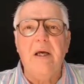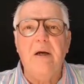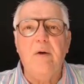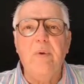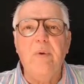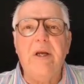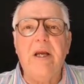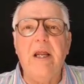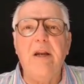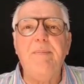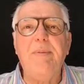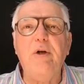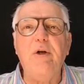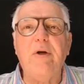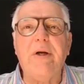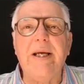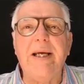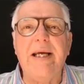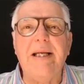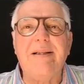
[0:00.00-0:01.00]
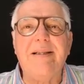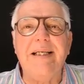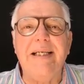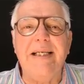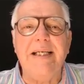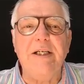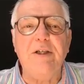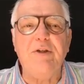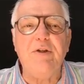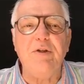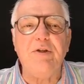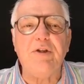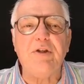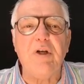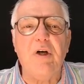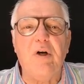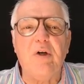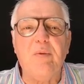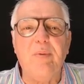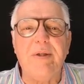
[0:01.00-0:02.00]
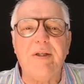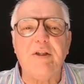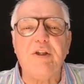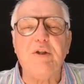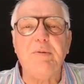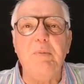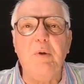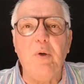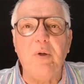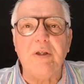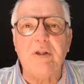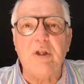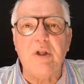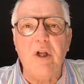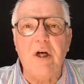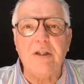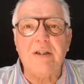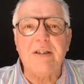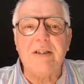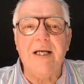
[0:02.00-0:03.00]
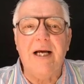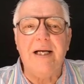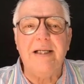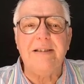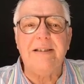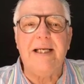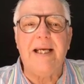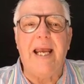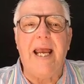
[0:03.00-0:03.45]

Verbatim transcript: We're going to be looking at the need to start with the smallest lot sizing